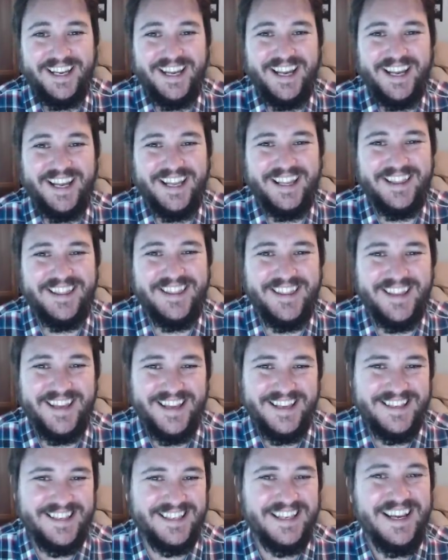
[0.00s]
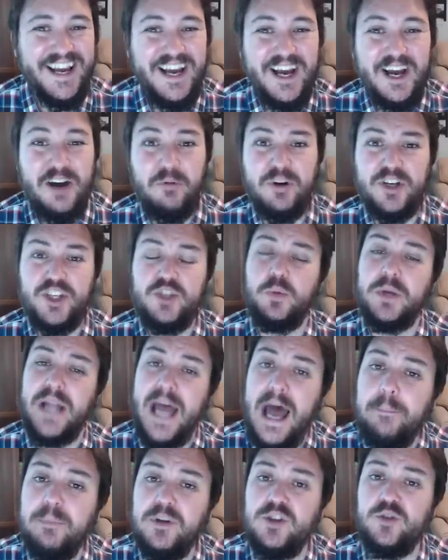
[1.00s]
in this, which is what
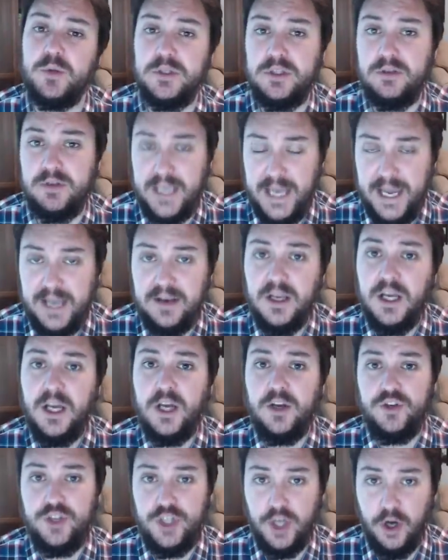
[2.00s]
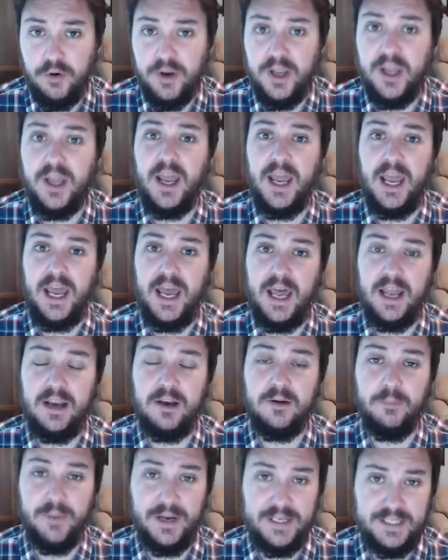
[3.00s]
happens when you get Jonah
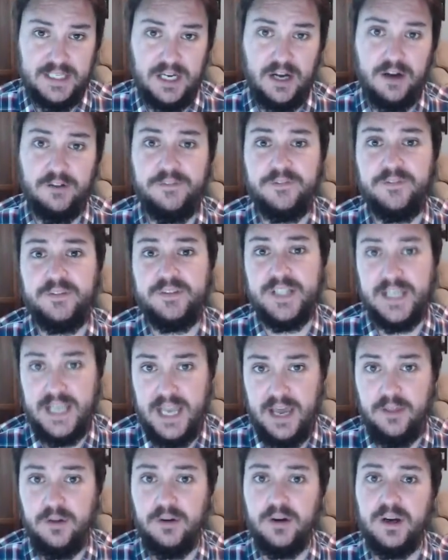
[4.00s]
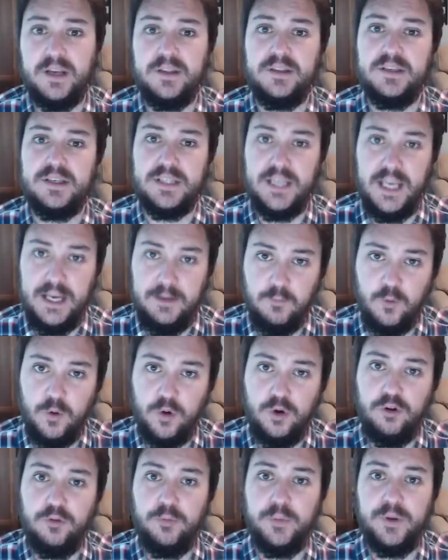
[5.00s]
and myself together in the same
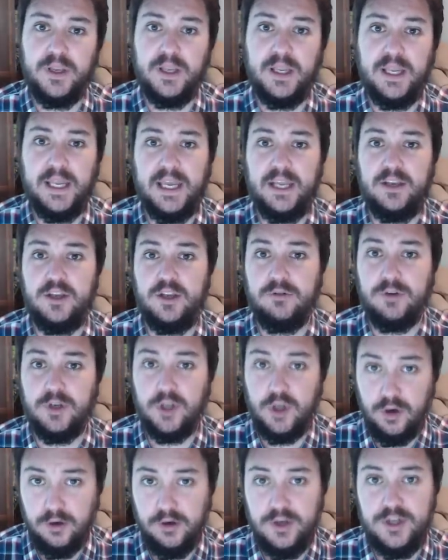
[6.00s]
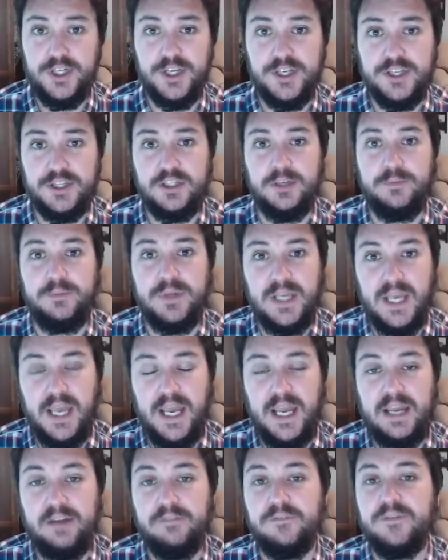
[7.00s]
room and you encourage us to
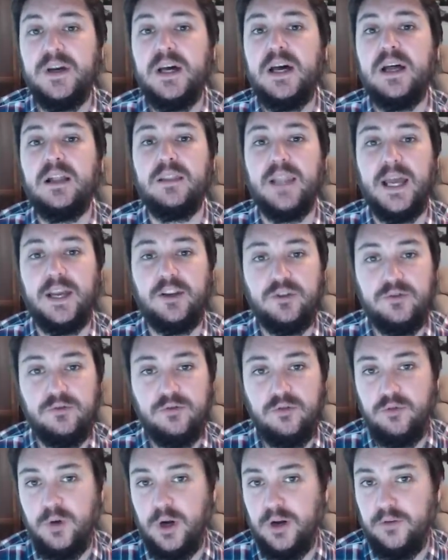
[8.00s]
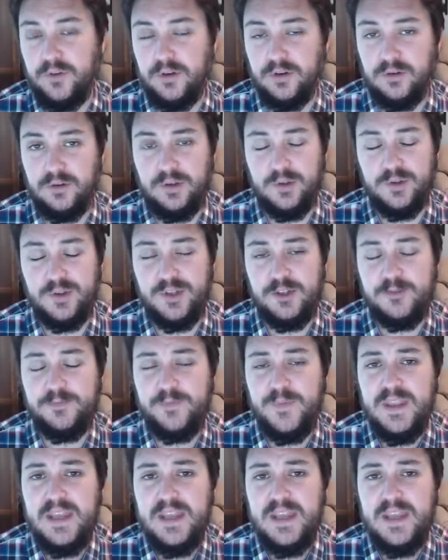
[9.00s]
behave like 12 year olds.